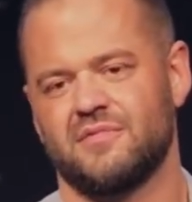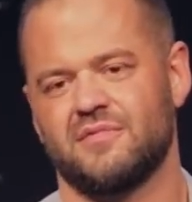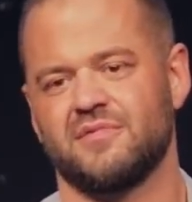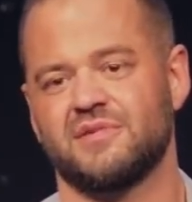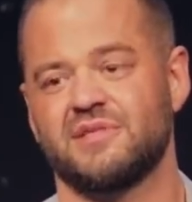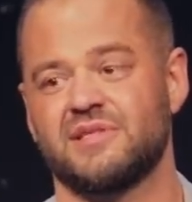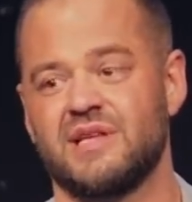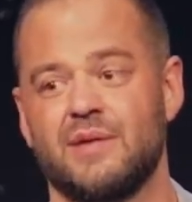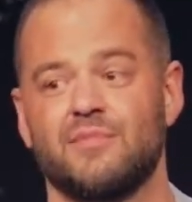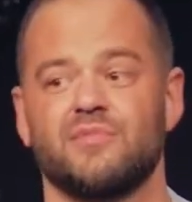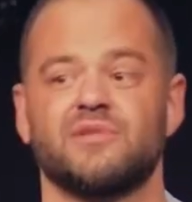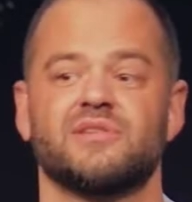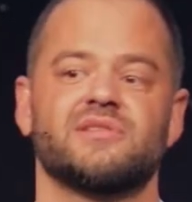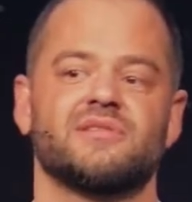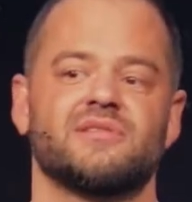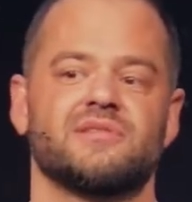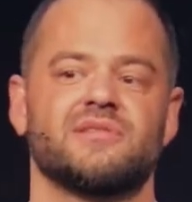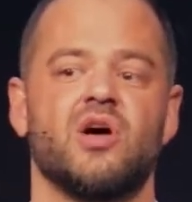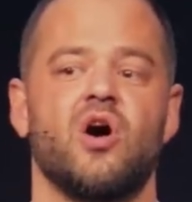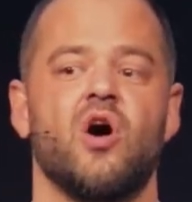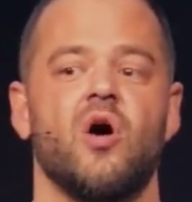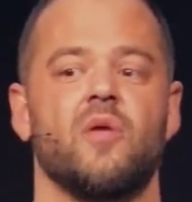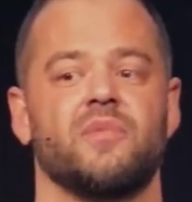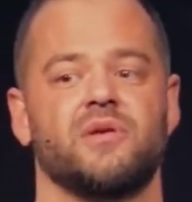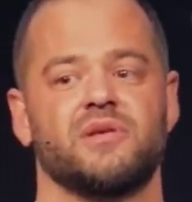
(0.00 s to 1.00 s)
His name was
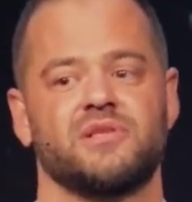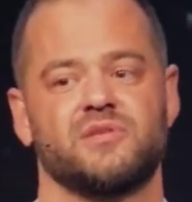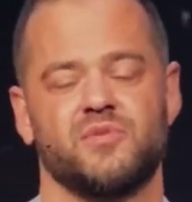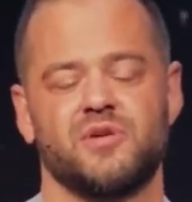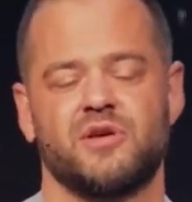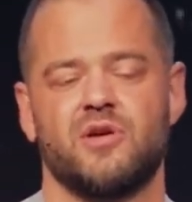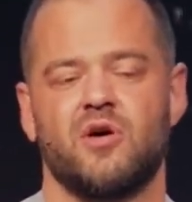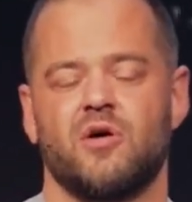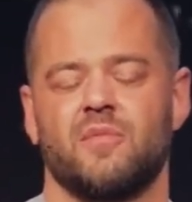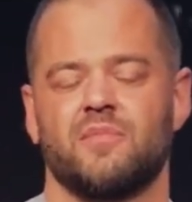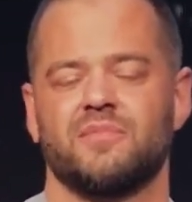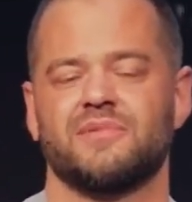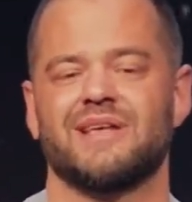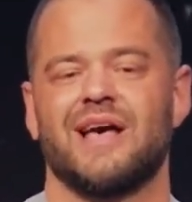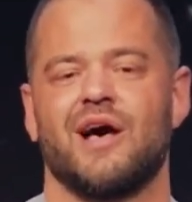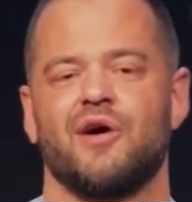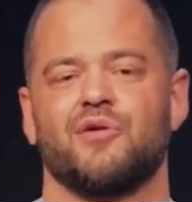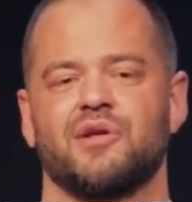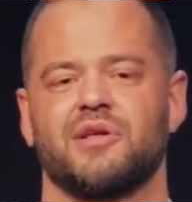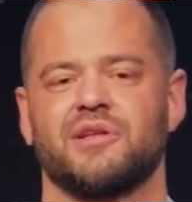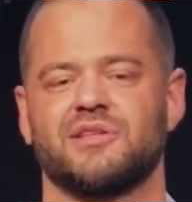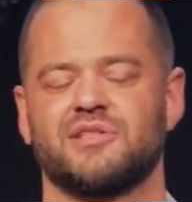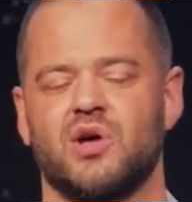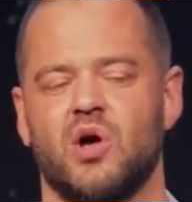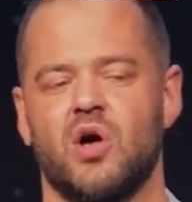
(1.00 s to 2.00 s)
Thomas. We call him
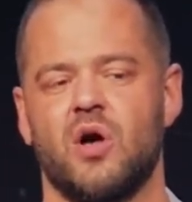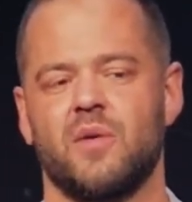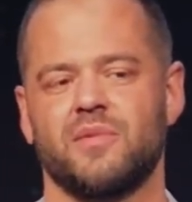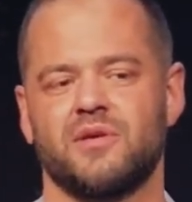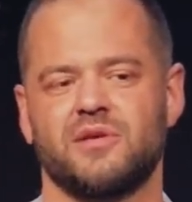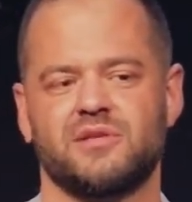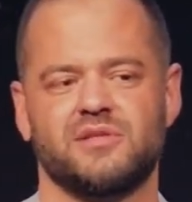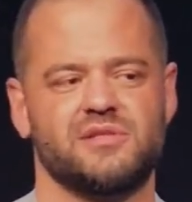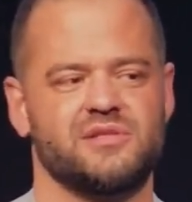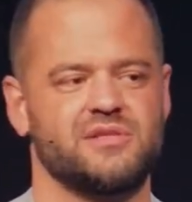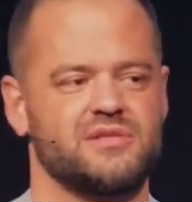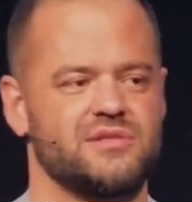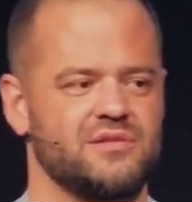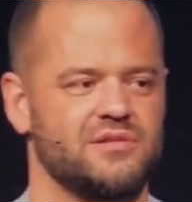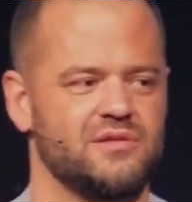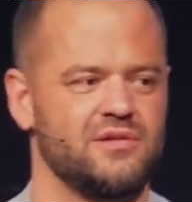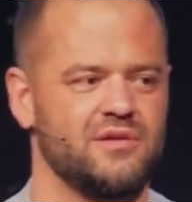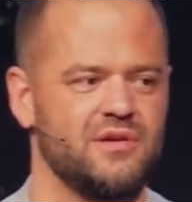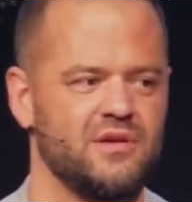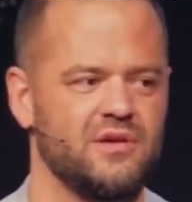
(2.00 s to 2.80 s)
Doubting Thomas.